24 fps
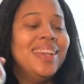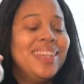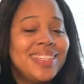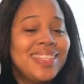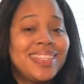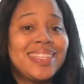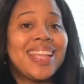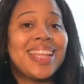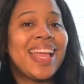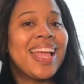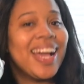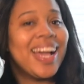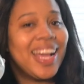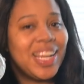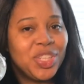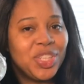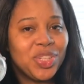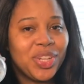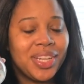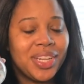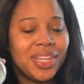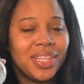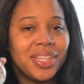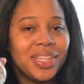Stay
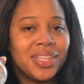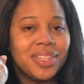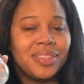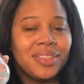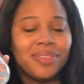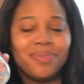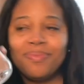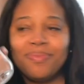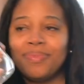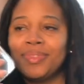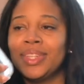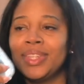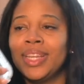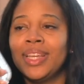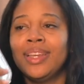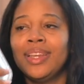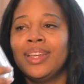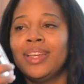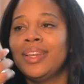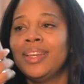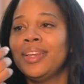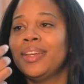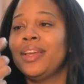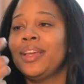hydrated.
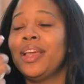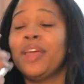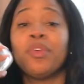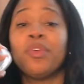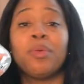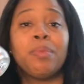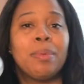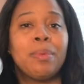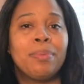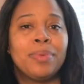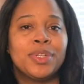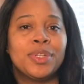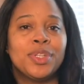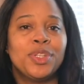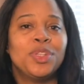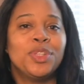And remember,